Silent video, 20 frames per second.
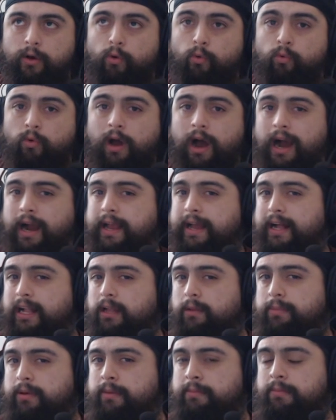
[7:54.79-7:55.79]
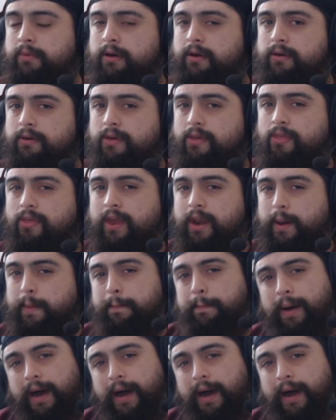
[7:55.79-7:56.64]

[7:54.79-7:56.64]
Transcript: rock album than a